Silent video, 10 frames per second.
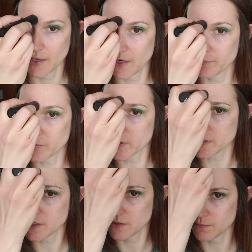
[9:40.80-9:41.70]
and
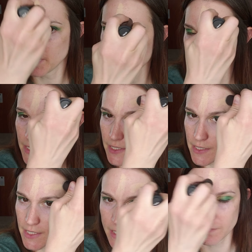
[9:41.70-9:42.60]
put my
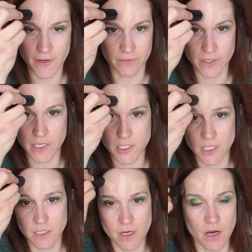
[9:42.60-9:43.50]
stick
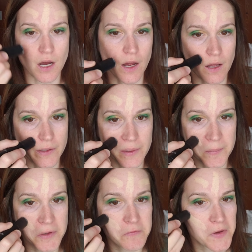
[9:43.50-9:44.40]
foundation on
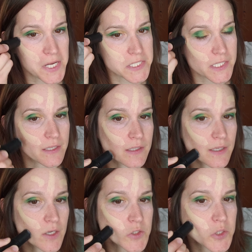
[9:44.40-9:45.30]
my face, and then
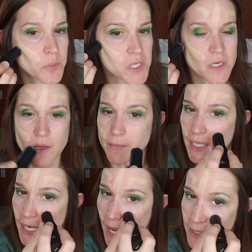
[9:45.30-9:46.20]
I also put it on my
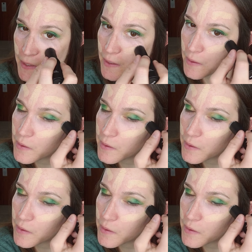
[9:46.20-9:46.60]
neck.